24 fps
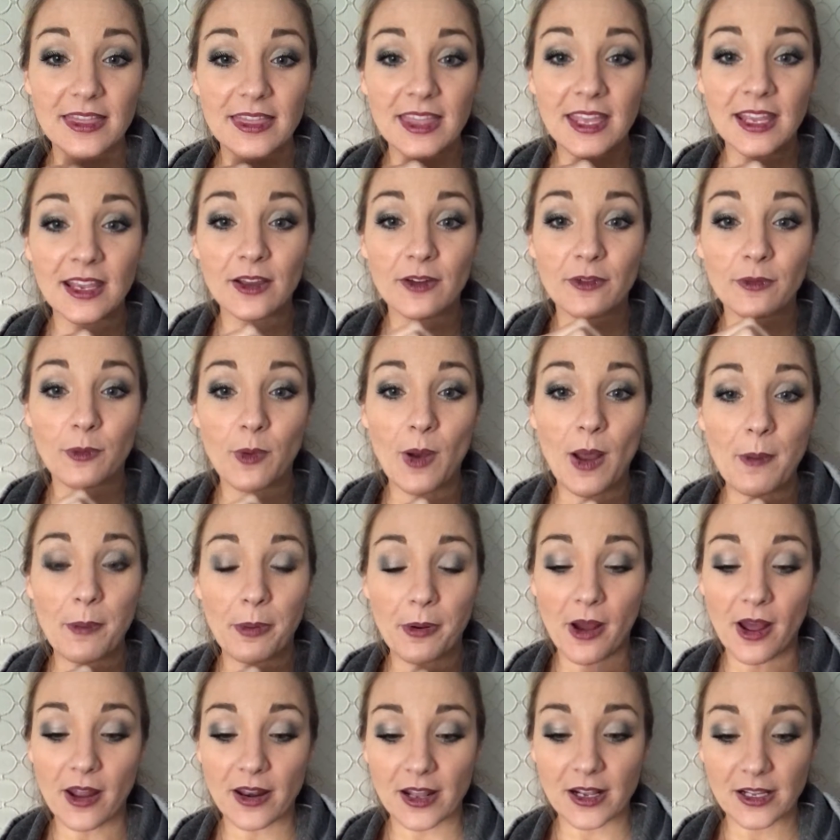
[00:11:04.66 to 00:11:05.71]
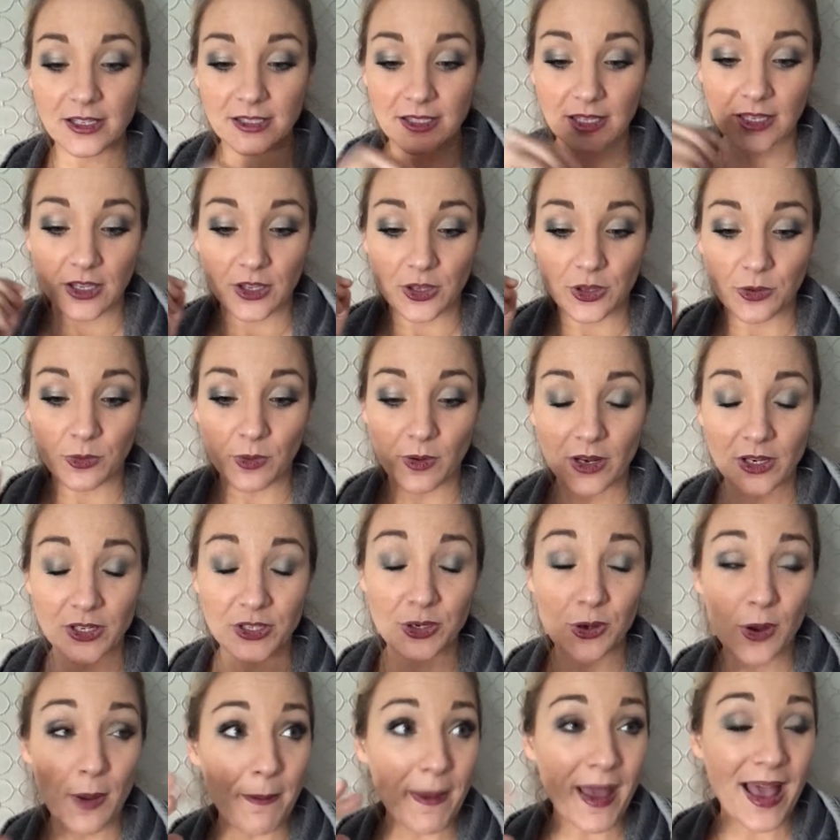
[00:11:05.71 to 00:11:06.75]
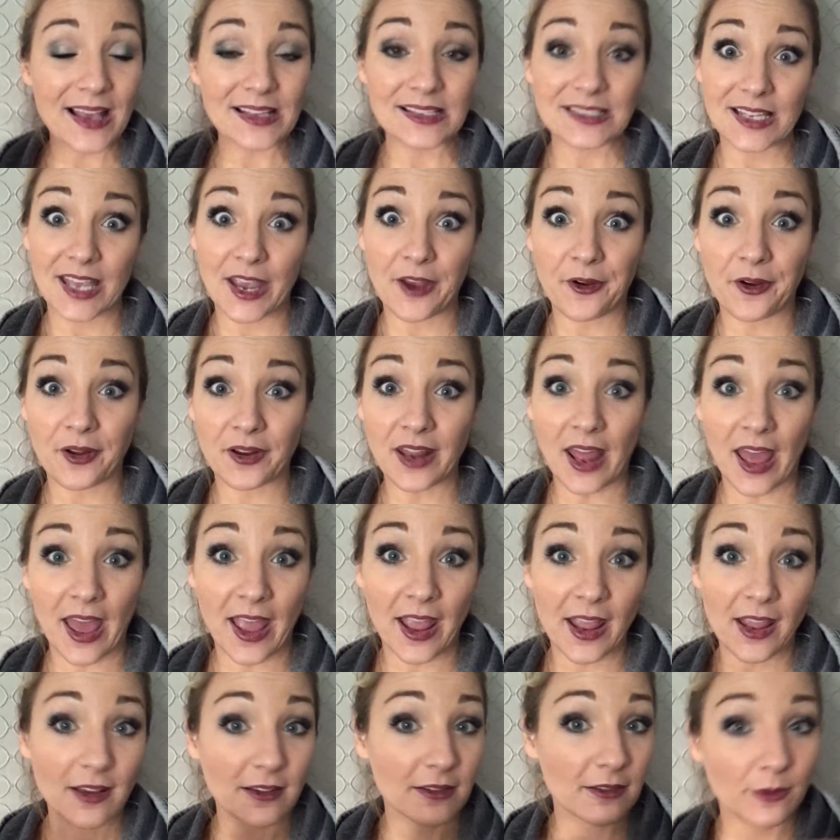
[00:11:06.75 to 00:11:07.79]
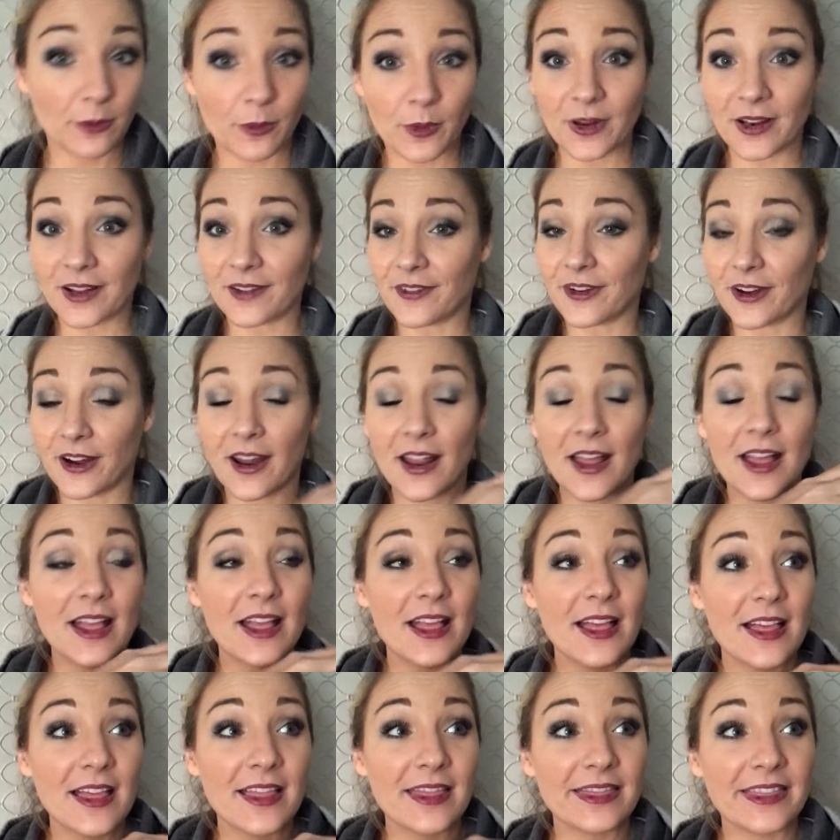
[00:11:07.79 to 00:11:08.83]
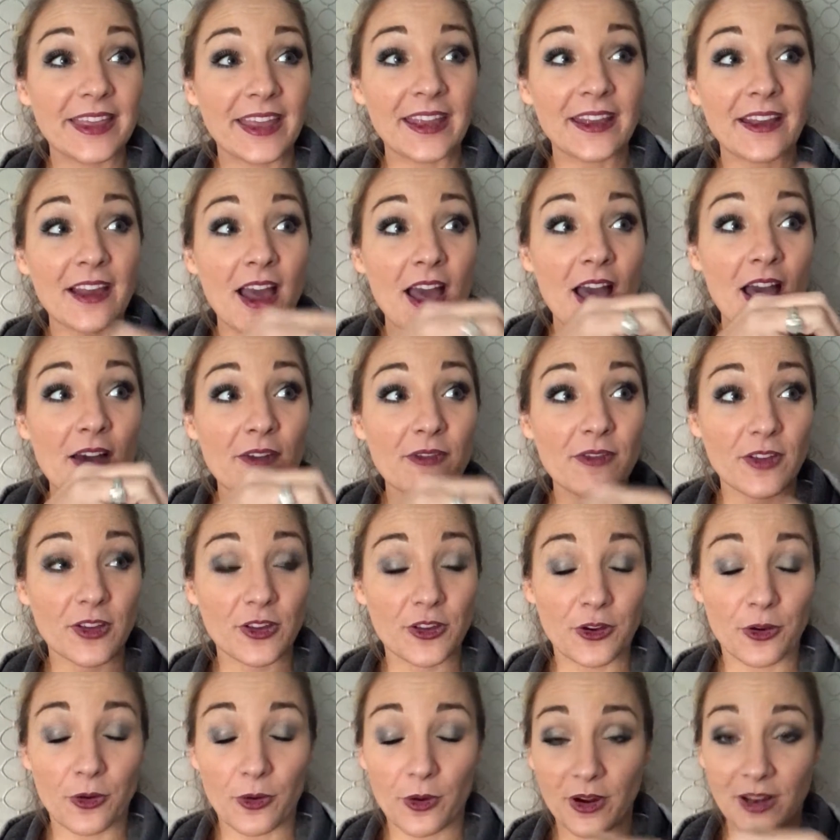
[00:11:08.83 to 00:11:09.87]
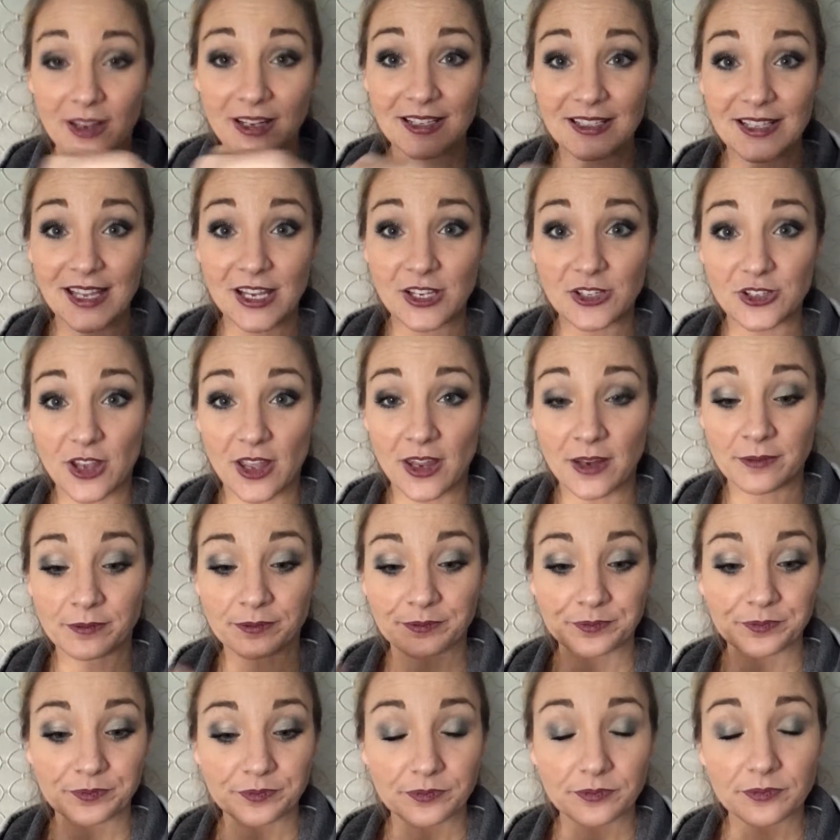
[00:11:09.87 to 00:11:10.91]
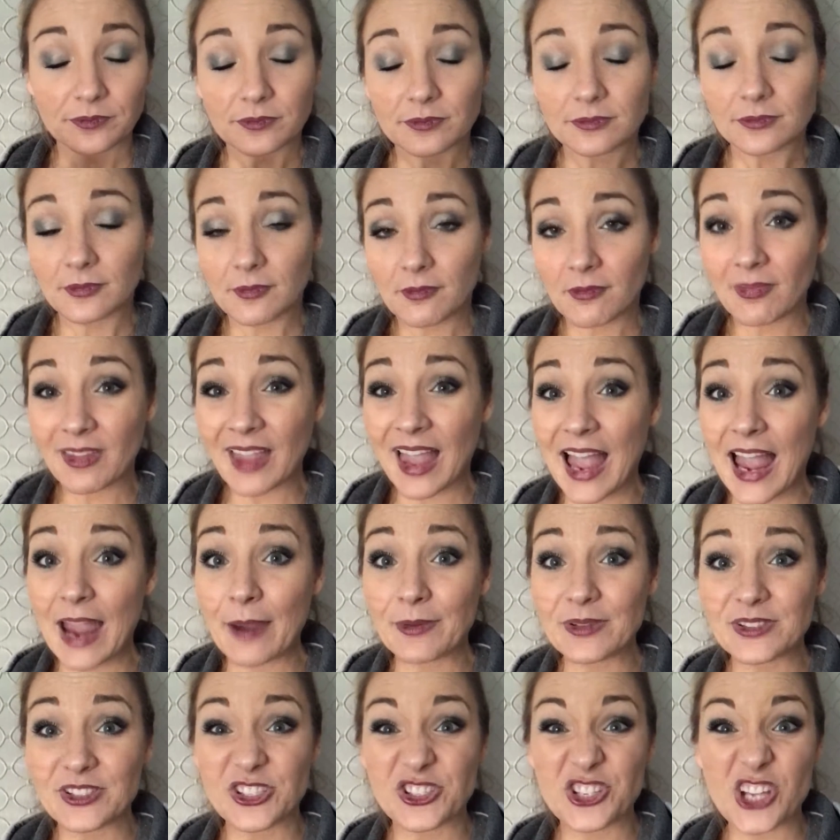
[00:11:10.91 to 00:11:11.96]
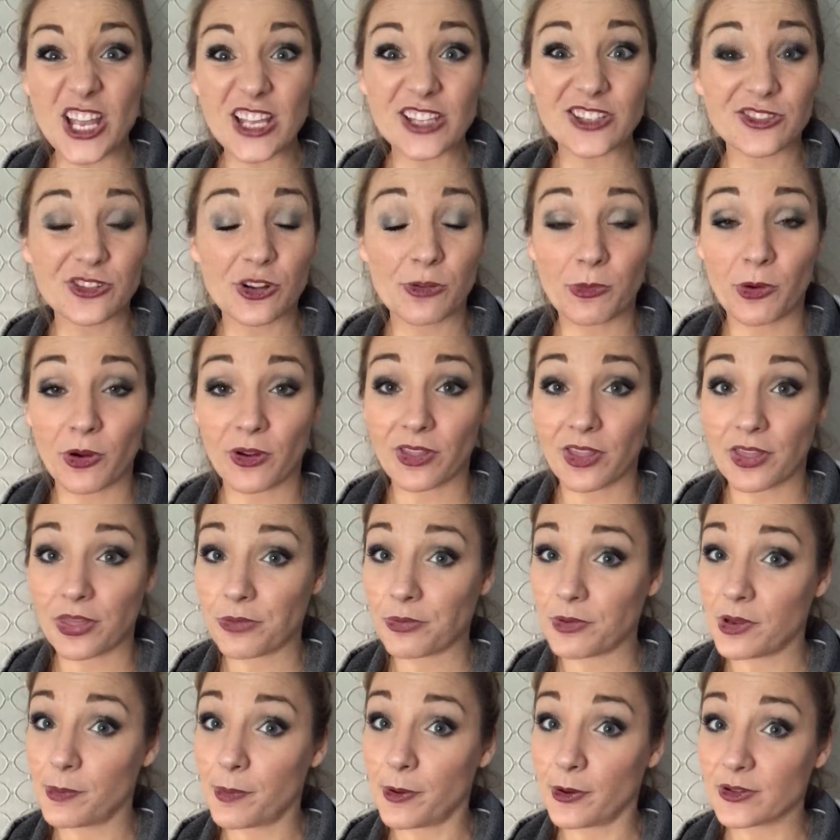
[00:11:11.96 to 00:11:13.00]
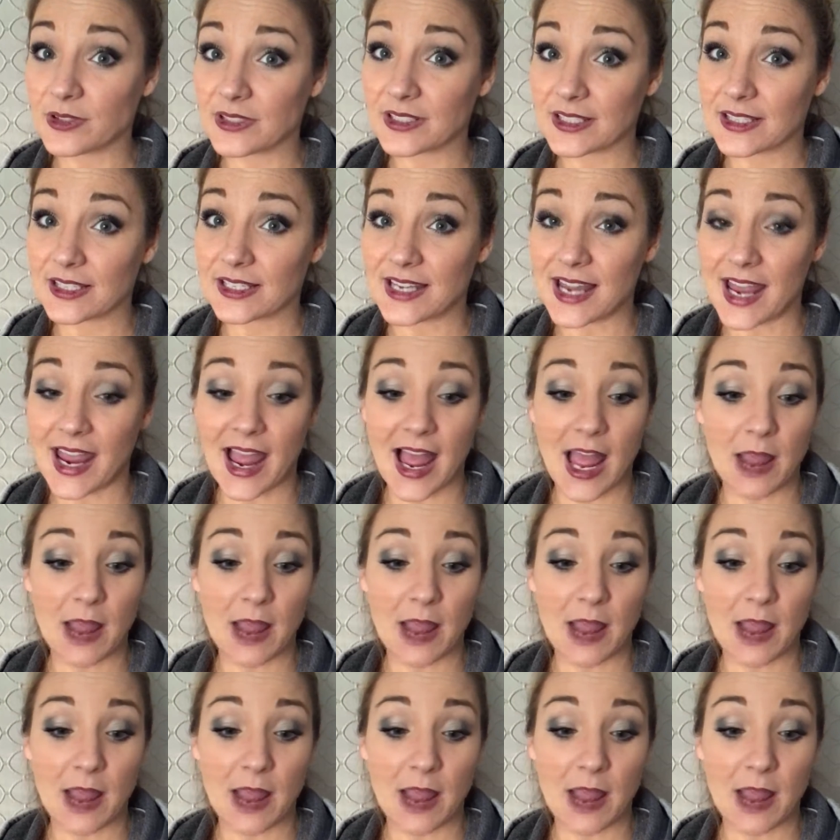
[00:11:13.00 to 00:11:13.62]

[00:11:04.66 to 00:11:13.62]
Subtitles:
Think of what products that you want to do, a mascara day, whatever. Think of your organization. I would suggest no more than 3 posts a day.